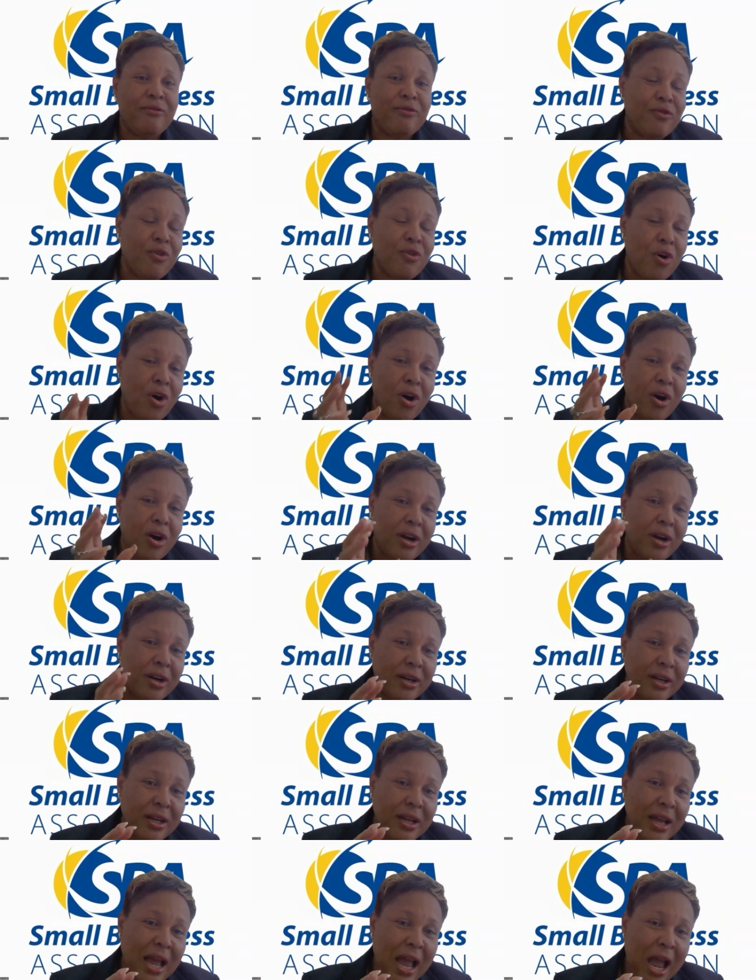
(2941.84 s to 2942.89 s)
for
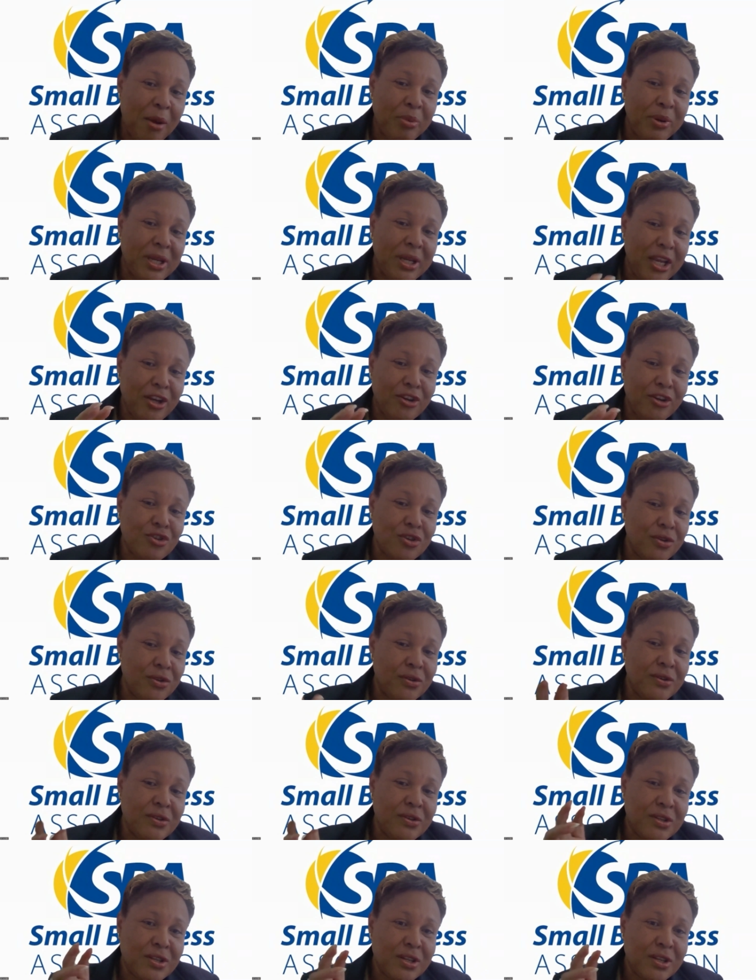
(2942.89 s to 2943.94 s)

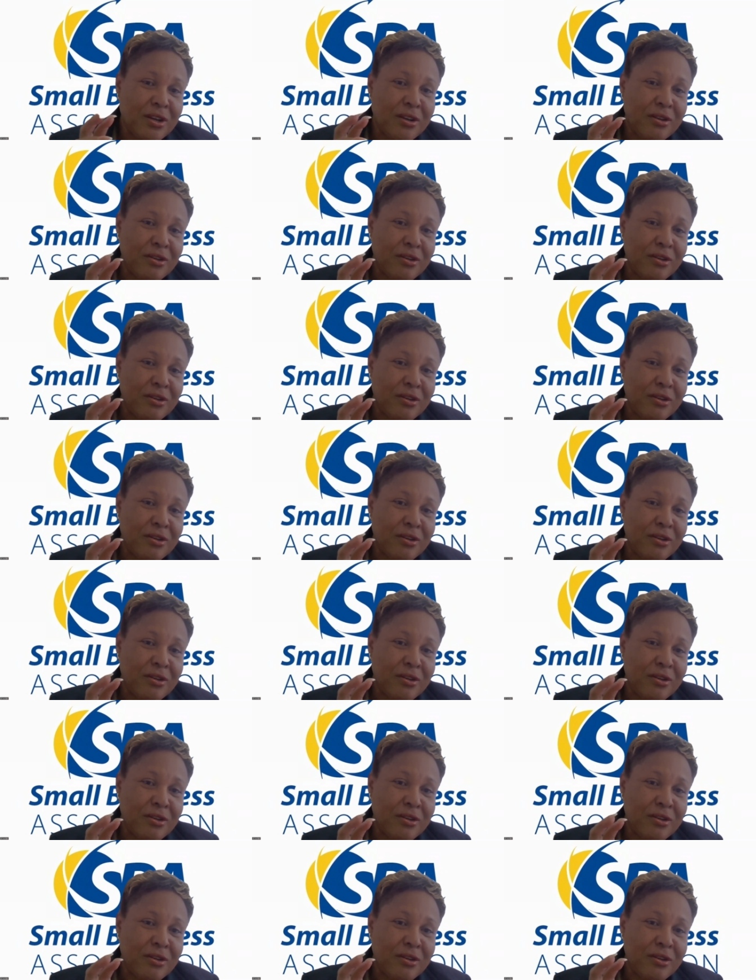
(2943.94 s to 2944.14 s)
applications